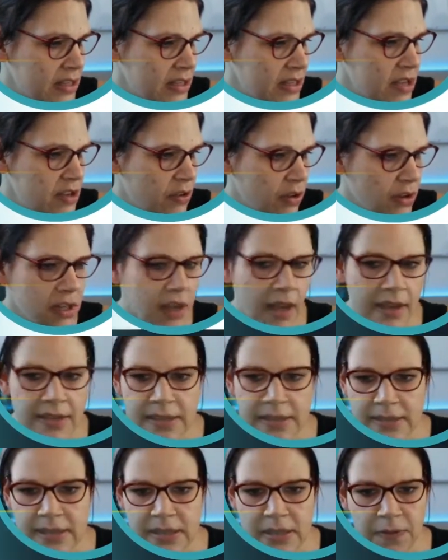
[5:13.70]
you've got
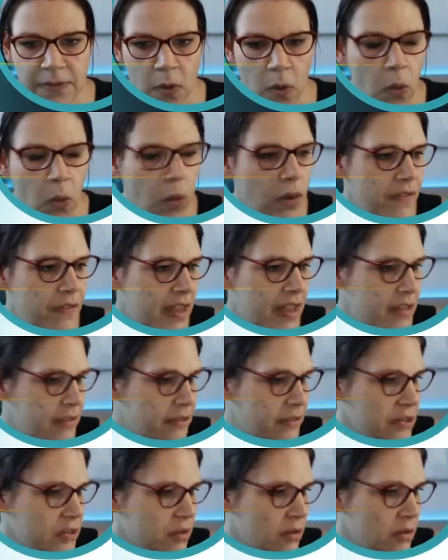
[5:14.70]
licenses for all of their
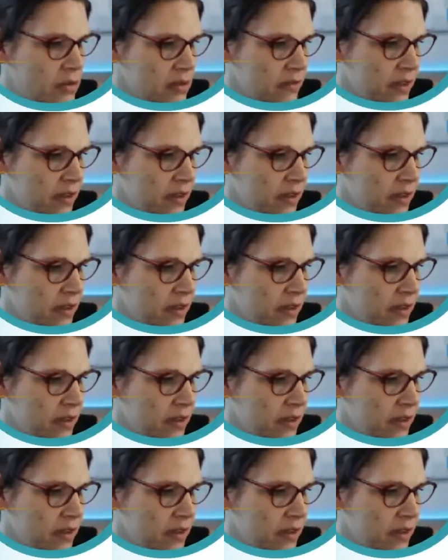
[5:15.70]
different tools and